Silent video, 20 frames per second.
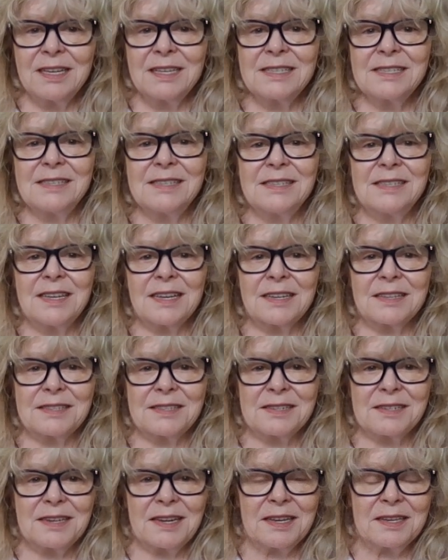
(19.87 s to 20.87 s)

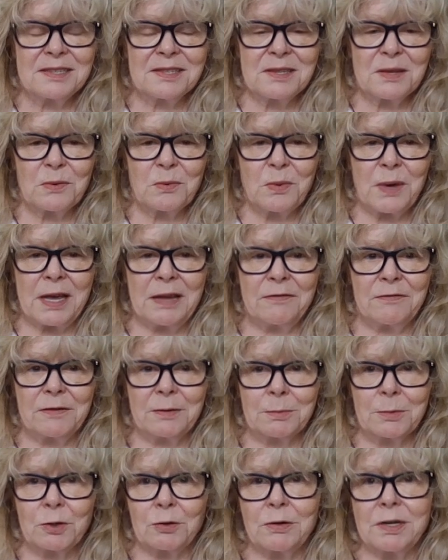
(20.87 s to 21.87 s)
6 days away
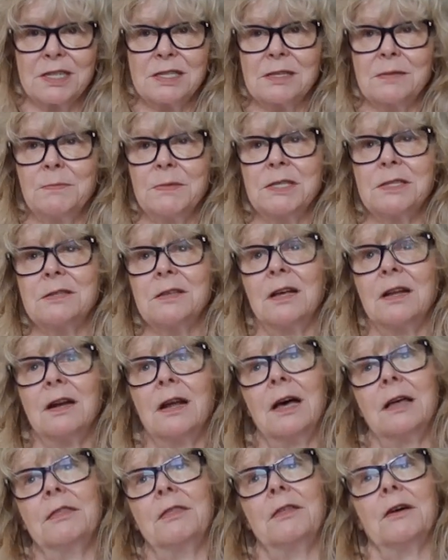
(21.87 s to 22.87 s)
from Christmas,
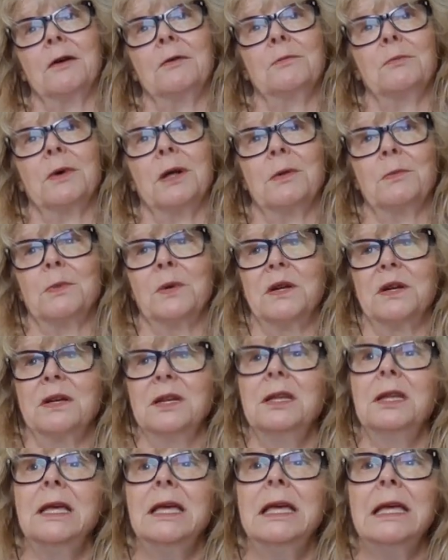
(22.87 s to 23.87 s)
and I thought, well, we're
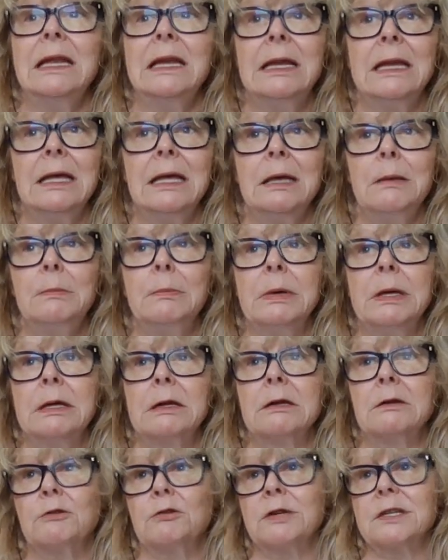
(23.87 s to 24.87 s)
knee deep
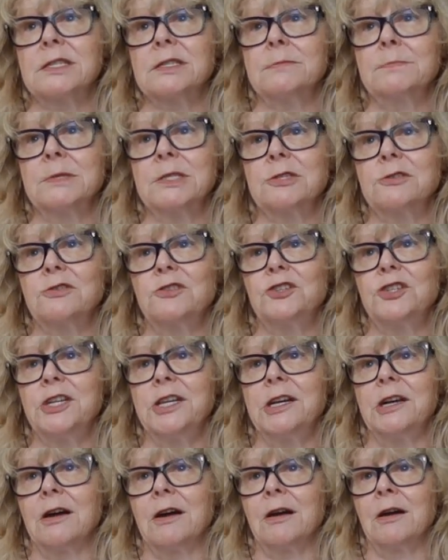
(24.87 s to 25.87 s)
in Christmas
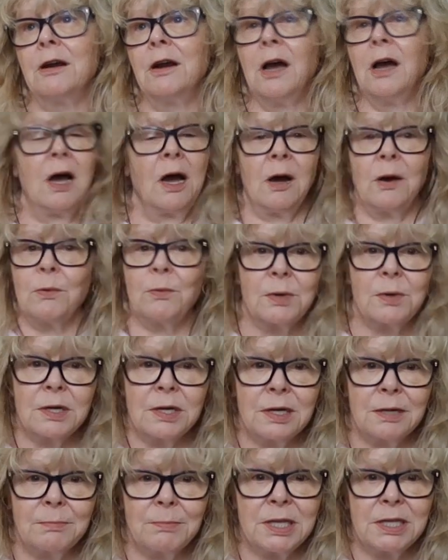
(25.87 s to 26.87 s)
cheer.
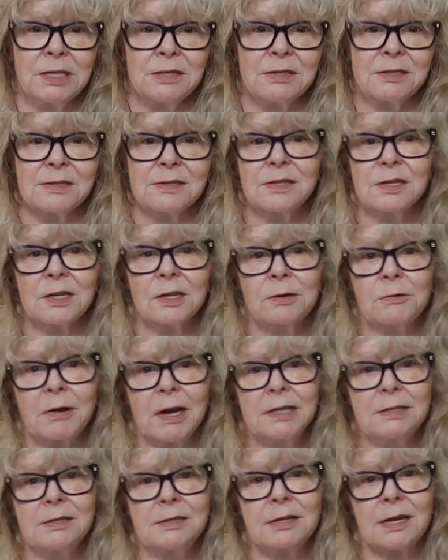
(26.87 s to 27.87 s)
Wouldn't it be just a
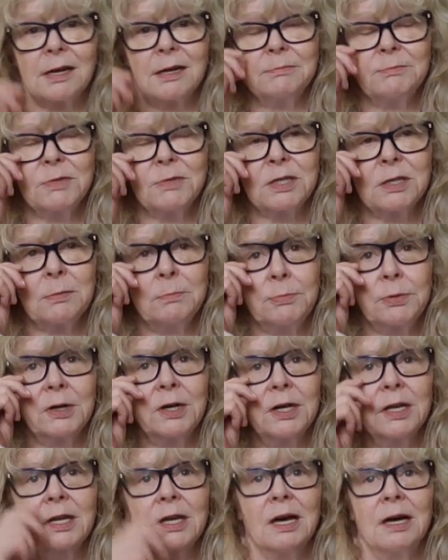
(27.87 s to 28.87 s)
great time to
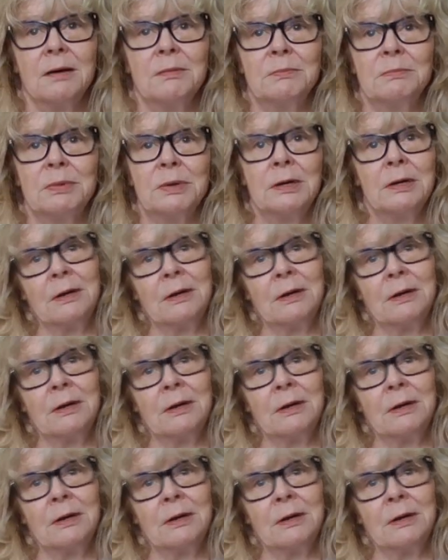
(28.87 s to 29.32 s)
bring up